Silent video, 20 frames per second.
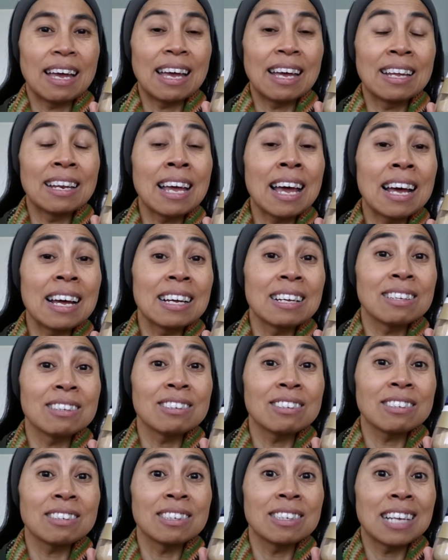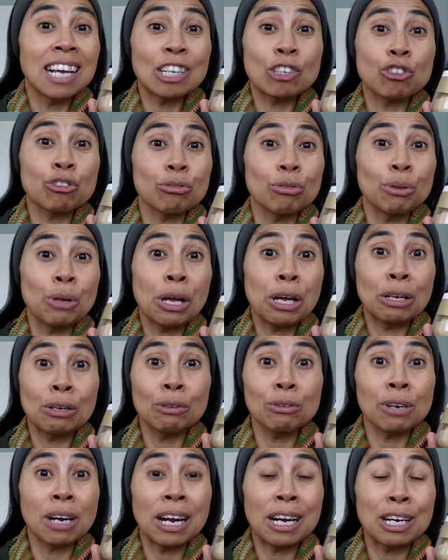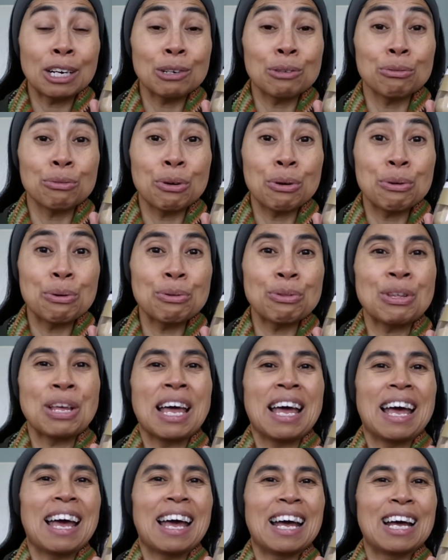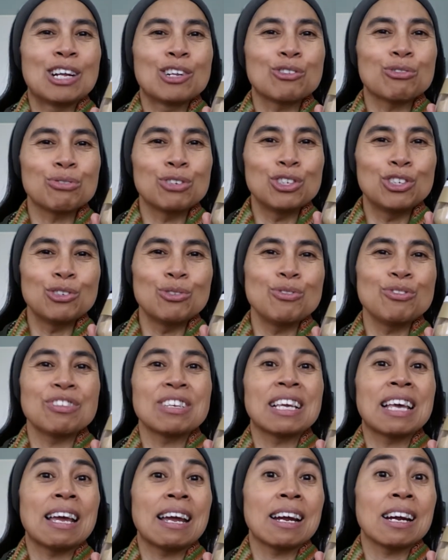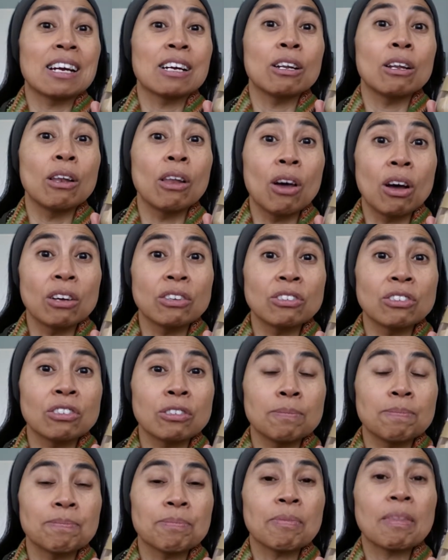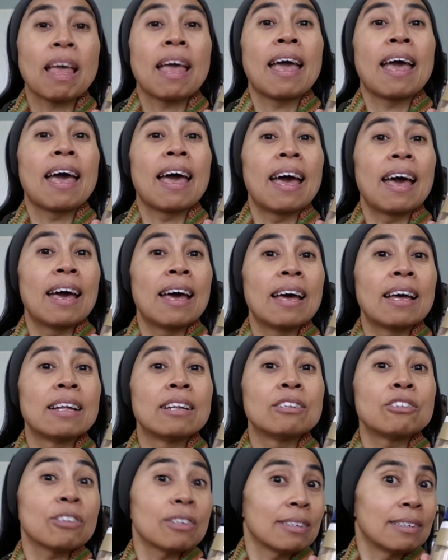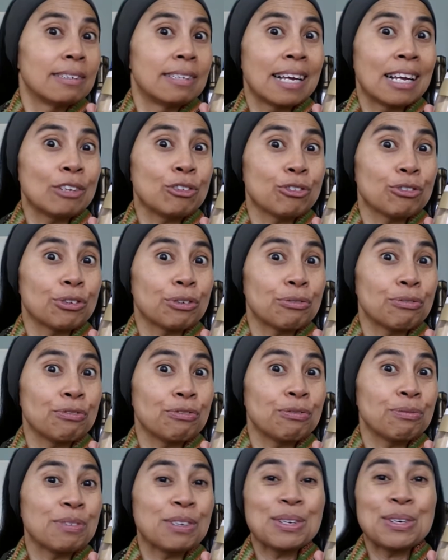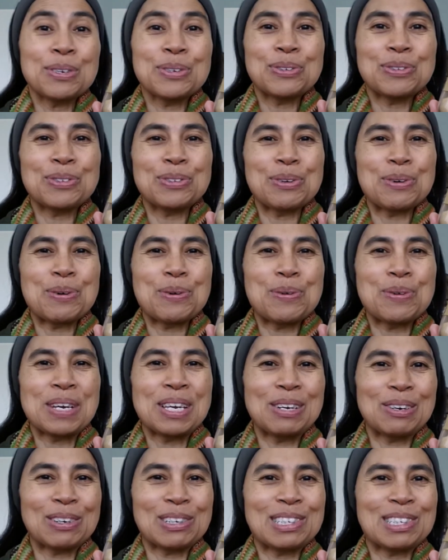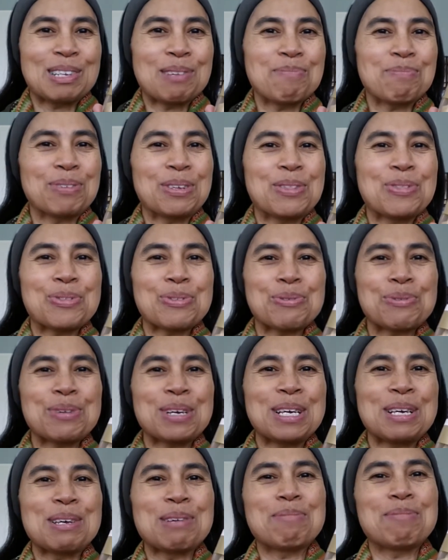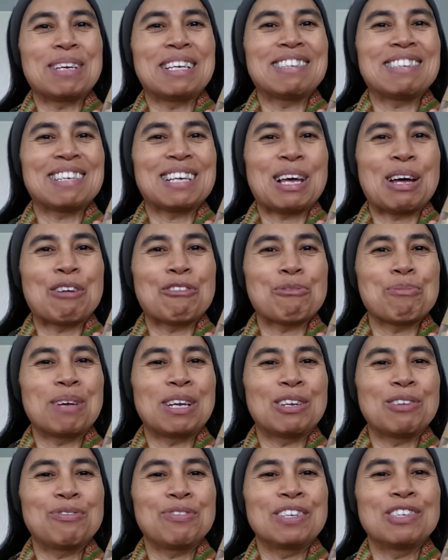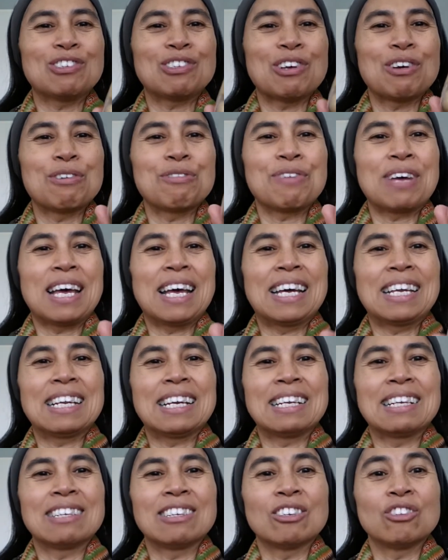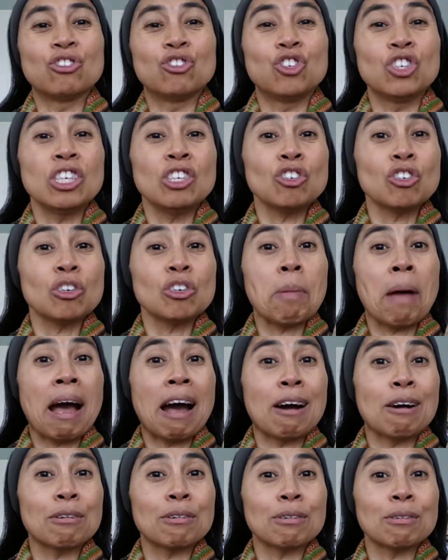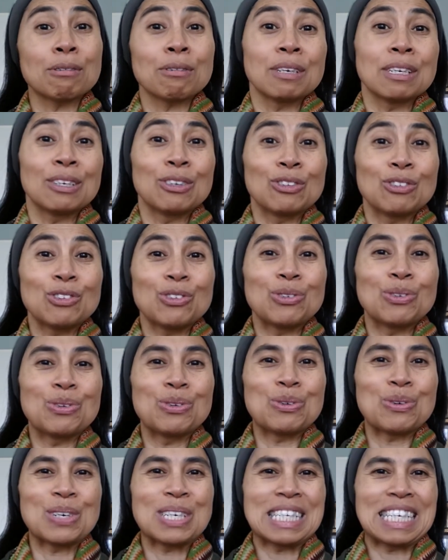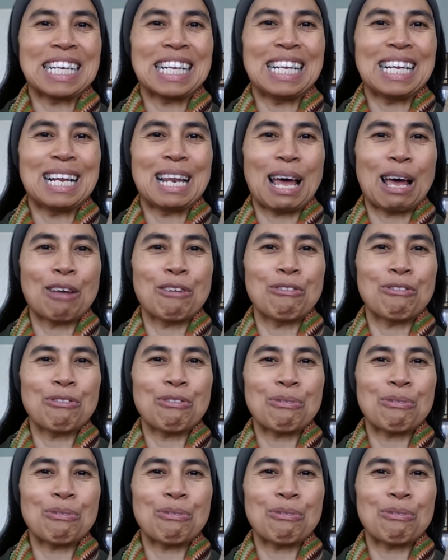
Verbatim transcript: enhance natural hair growth and reducing hair loss and dandruff. So here are simply three amazing health benefits of adding ginger powder into your daily life.